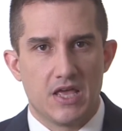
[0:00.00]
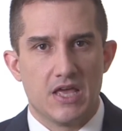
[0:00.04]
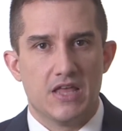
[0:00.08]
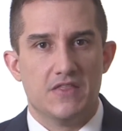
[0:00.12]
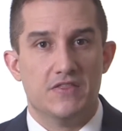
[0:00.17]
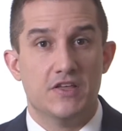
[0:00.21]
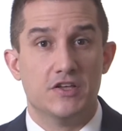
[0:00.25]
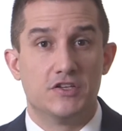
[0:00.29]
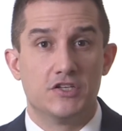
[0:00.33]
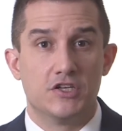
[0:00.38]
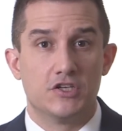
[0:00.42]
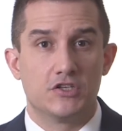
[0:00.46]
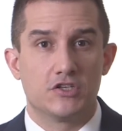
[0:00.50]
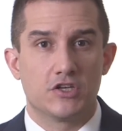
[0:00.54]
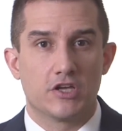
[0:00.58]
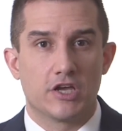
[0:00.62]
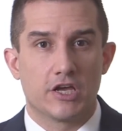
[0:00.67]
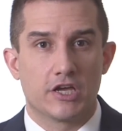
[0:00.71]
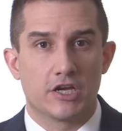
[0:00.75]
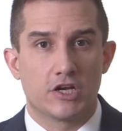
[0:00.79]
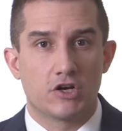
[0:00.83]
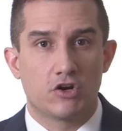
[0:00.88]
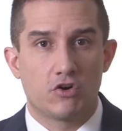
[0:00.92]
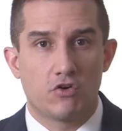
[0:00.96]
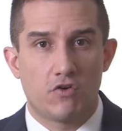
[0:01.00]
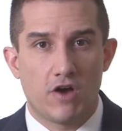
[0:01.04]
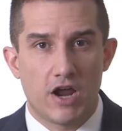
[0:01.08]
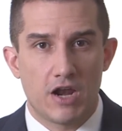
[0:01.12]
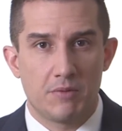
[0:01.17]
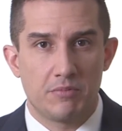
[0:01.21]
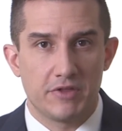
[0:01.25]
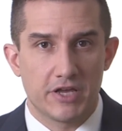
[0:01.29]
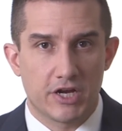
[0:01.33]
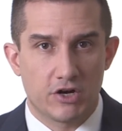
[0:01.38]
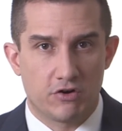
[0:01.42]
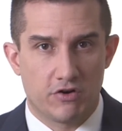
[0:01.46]
This is
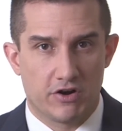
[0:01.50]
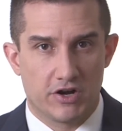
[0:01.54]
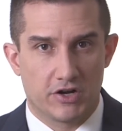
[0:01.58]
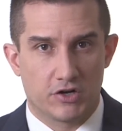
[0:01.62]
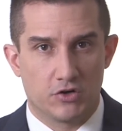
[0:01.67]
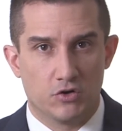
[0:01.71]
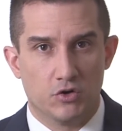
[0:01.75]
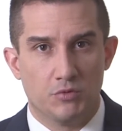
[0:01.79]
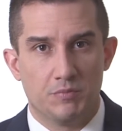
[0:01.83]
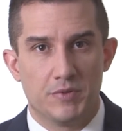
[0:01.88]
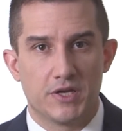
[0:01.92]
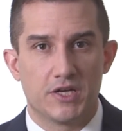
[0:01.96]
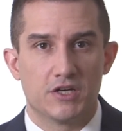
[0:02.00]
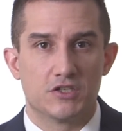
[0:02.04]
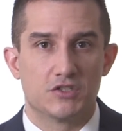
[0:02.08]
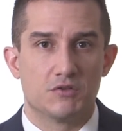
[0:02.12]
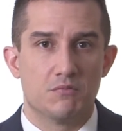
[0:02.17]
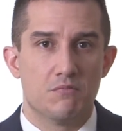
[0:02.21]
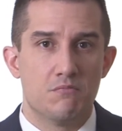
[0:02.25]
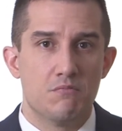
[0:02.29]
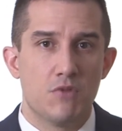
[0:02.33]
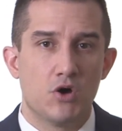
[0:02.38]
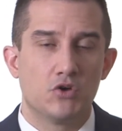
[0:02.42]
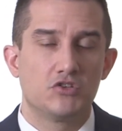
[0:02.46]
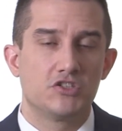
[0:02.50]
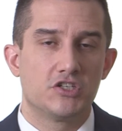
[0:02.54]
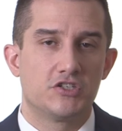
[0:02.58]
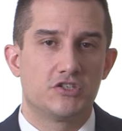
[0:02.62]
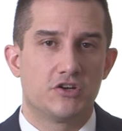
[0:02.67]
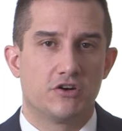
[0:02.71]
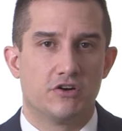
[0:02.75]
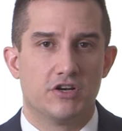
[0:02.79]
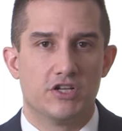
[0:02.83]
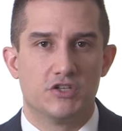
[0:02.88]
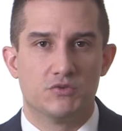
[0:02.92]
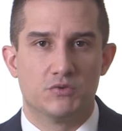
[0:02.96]
incredibly critical because most
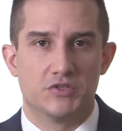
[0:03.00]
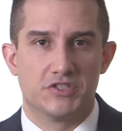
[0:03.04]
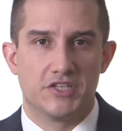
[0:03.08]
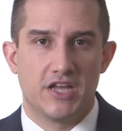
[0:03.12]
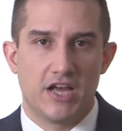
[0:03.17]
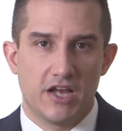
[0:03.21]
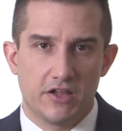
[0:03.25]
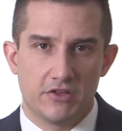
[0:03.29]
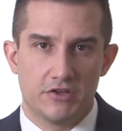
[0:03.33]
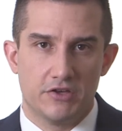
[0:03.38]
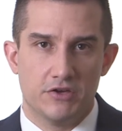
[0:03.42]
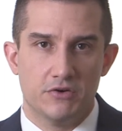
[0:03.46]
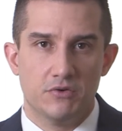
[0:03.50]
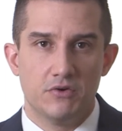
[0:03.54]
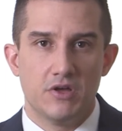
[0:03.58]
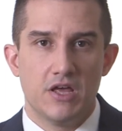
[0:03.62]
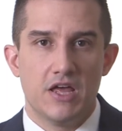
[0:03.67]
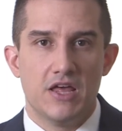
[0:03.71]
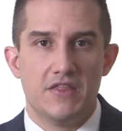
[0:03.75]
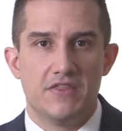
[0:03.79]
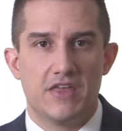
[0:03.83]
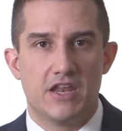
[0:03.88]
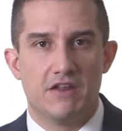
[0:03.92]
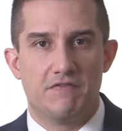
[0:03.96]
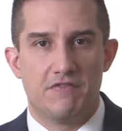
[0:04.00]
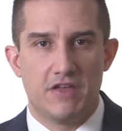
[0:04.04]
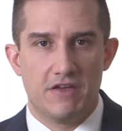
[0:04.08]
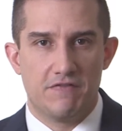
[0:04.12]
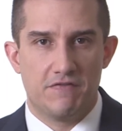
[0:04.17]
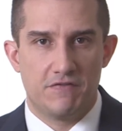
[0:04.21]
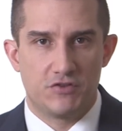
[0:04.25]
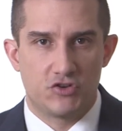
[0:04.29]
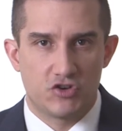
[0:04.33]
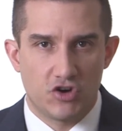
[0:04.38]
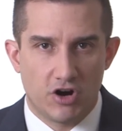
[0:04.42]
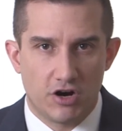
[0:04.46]
attorneys will tell you that if
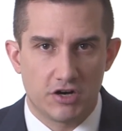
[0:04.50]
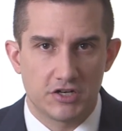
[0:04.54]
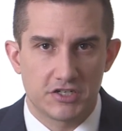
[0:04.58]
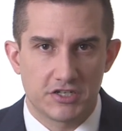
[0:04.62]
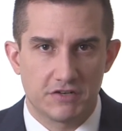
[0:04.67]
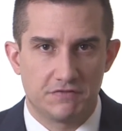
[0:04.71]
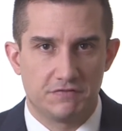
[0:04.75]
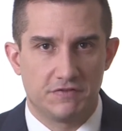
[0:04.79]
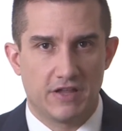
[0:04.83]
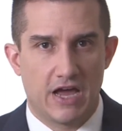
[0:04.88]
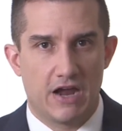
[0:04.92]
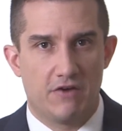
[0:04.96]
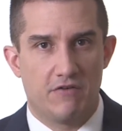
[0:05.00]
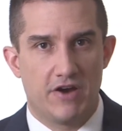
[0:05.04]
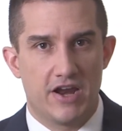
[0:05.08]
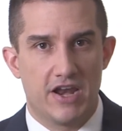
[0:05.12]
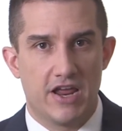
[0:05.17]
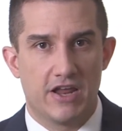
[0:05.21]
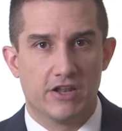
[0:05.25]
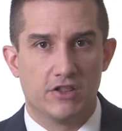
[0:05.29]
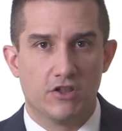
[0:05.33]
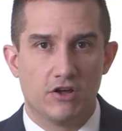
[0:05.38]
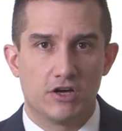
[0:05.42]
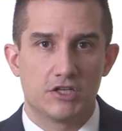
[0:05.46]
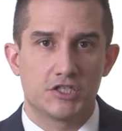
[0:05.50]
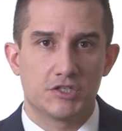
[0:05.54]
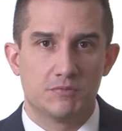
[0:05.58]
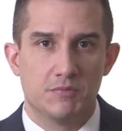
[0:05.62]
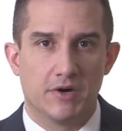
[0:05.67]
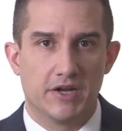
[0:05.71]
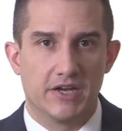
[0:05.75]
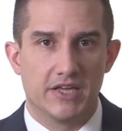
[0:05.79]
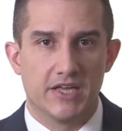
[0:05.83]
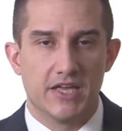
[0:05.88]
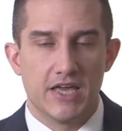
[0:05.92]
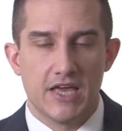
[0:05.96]
they've charged a flat rate and lost
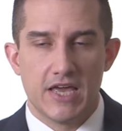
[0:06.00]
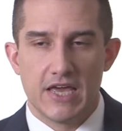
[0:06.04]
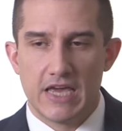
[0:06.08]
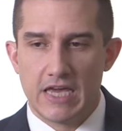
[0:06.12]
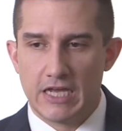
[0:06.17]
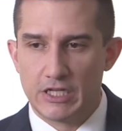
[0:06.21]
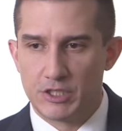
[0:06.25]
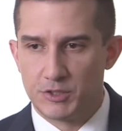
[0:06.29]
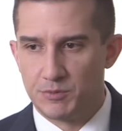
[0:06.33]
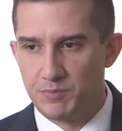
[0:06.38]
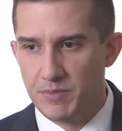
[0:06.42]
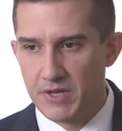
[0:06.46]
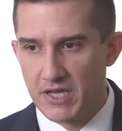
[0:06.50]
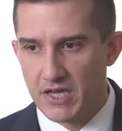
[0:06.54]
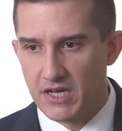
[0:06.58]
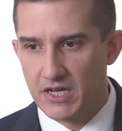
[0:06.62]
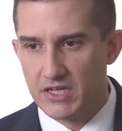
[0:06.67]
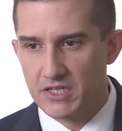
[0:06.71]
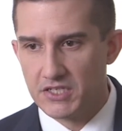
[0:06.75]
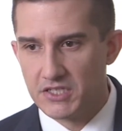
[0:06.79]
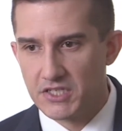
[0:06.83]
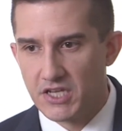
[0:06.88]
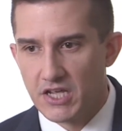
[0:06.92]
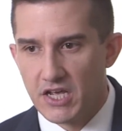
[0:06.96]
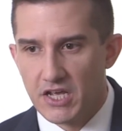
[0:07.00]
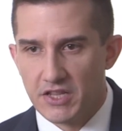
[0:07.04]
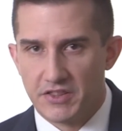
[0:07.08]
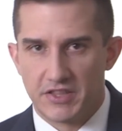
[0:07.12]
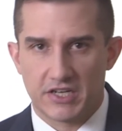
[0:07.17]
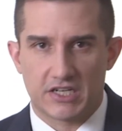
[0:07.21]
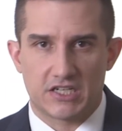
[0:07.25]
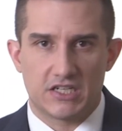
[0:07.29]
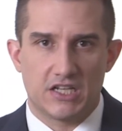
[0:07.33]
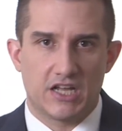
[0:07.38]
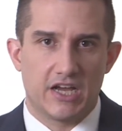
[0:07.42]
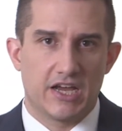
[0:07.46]
money, it's because the
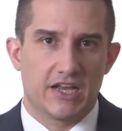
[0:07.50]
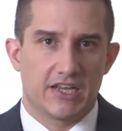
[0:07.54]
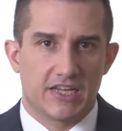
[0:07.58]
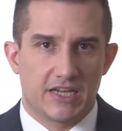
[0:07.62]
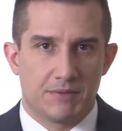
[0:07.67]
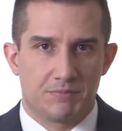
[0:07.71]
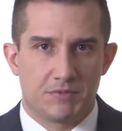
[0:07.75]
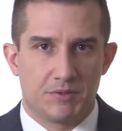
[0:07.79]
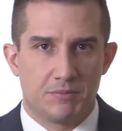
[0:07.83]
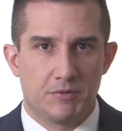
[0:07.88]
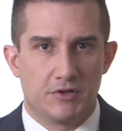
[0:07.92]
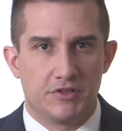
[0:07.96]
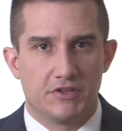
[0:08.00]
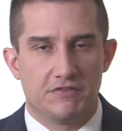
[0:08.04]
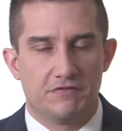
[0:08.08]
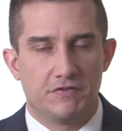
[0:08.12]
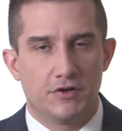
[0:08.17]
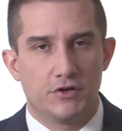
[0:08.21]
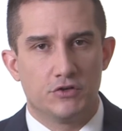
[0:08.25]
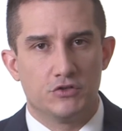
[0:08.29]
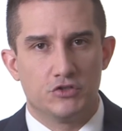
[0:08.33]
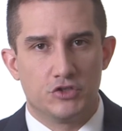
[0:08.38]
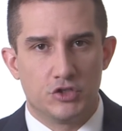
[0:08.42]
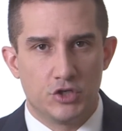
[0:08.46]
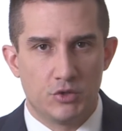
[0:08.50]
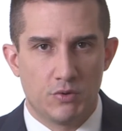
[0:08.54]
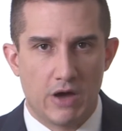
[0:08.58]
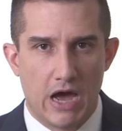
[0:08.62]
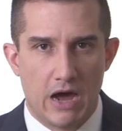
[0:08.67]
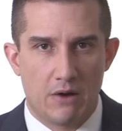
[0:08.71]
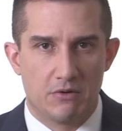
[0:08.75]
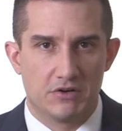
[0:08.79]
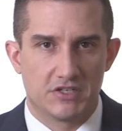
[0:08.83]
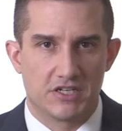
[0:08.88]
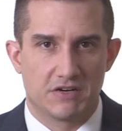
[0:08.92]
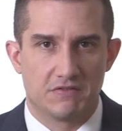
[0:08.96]
client kept them on the phone 2
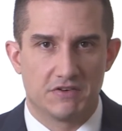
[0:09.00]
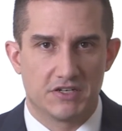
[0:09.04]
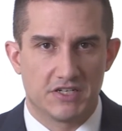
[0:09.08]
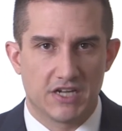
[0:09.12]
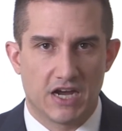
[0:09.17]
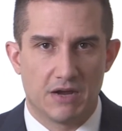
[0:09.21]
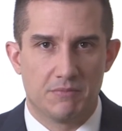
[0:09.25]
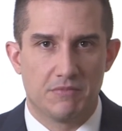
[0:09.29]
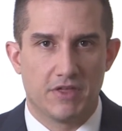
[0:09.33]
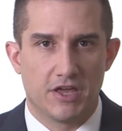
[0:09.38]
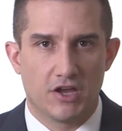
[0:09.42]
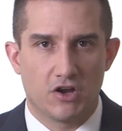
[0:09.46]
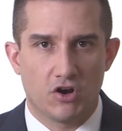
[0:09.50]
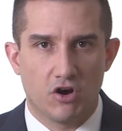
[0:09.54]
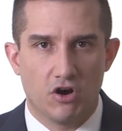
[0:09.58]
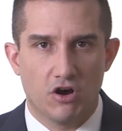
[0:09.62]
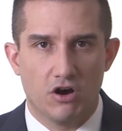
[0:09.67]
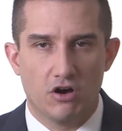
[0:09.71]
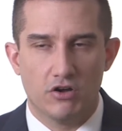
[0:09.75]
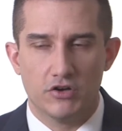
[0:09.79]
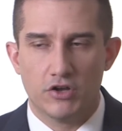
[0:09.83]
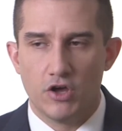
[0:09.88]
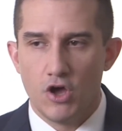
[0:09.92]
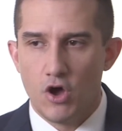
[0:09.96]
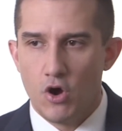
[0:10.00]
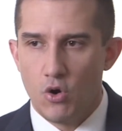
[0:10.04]
hours every time they called,